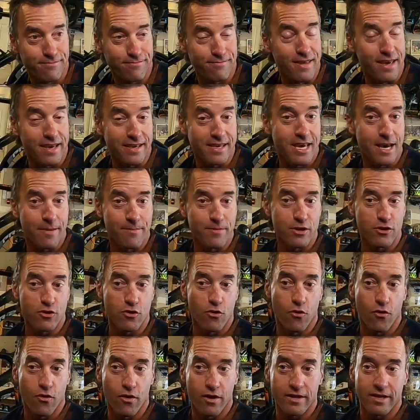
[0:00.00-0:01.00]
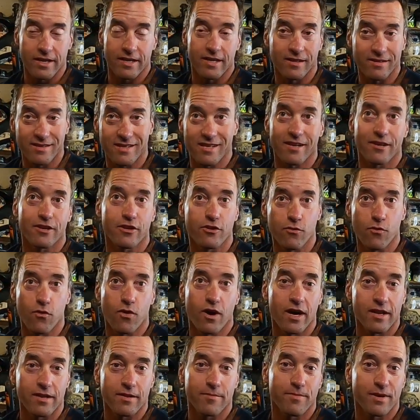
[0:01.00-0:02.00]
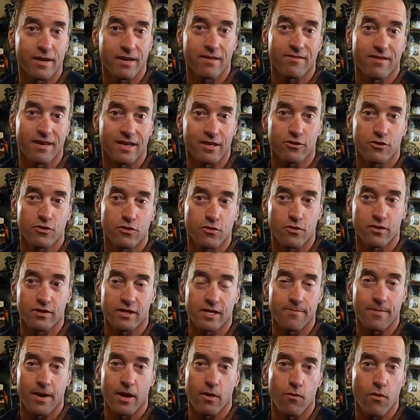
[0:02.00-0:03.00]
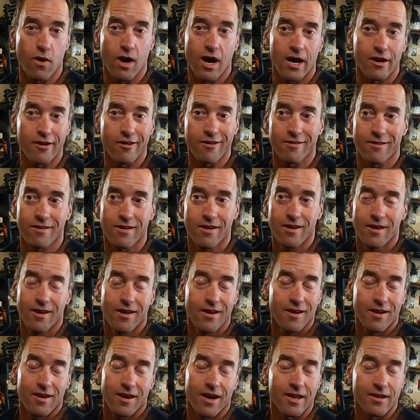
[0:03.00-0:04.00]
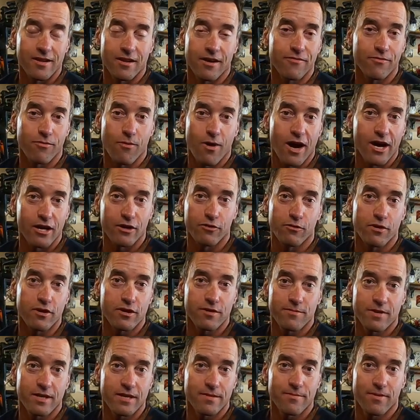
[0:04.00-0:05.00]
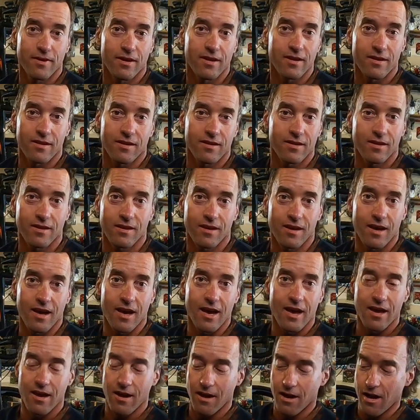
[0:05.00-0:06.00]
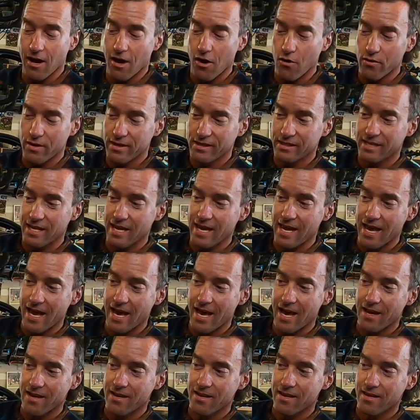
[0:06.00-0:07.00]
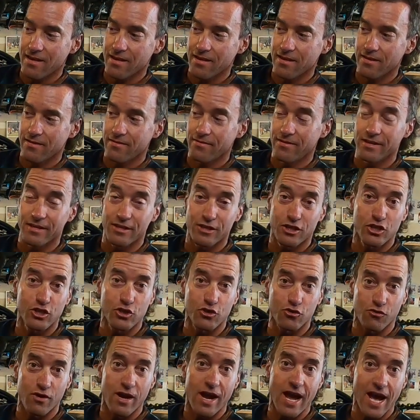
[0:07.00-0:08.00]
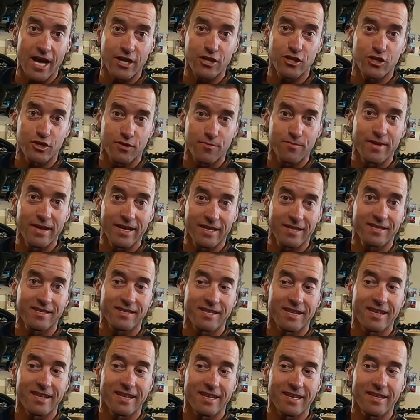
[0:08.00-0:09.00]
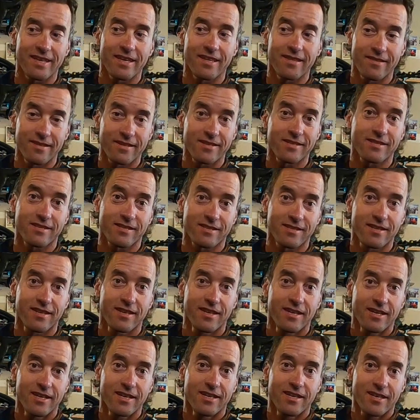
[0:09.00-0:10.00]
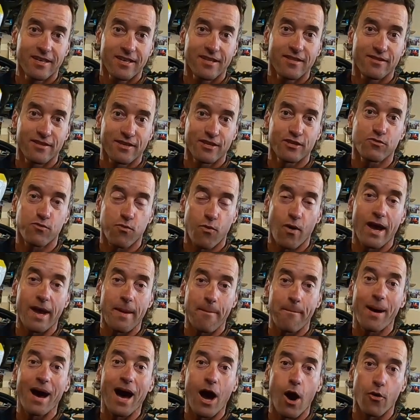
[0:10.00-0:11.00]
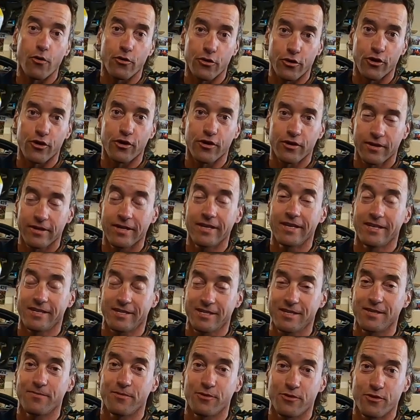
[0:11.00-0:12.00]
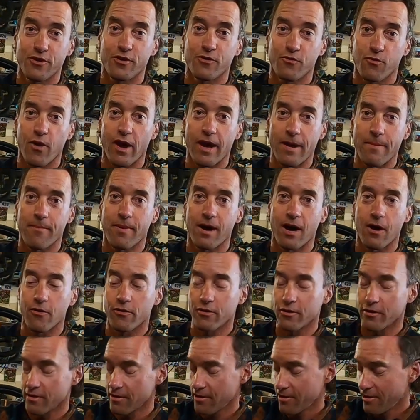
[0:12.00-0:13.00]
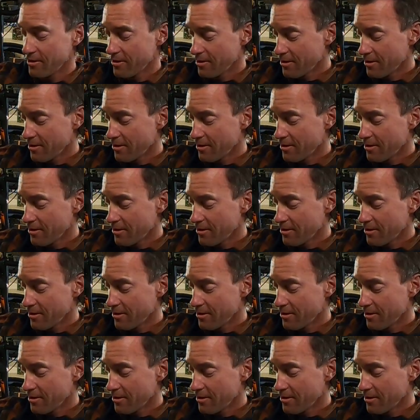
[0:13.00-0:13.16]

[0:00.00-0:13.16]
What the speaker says: That kept me going, and I'll tell you what, the big thing too is in my water. I had enough water with me, but I always had this scratch mixed in it, and this white powder is some good white powder.